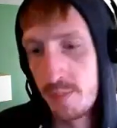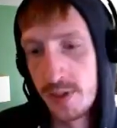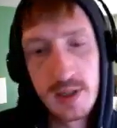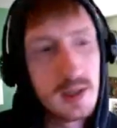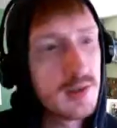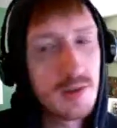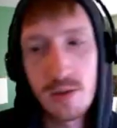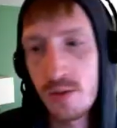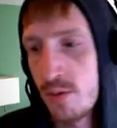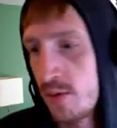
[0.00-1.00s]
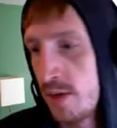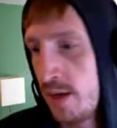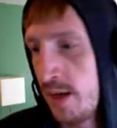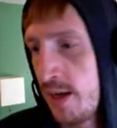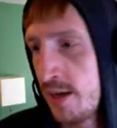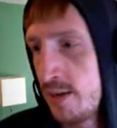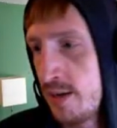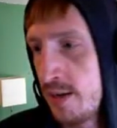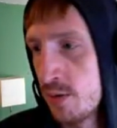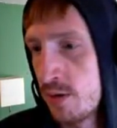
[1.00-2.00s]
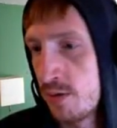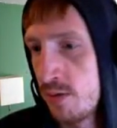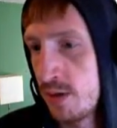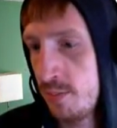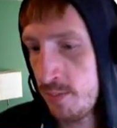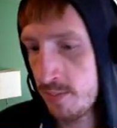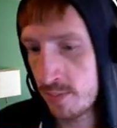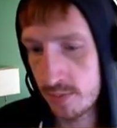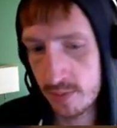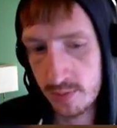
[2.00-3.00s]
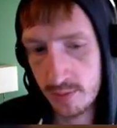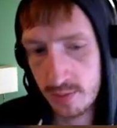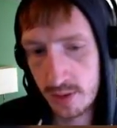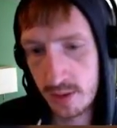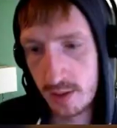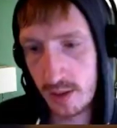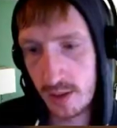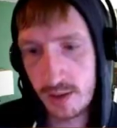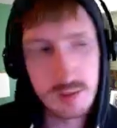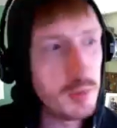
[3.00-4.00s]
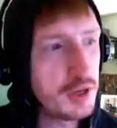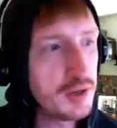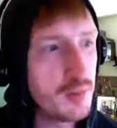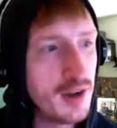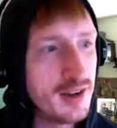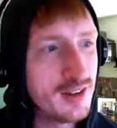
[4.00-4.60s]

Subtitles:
But let's go ahead and recruit him and make my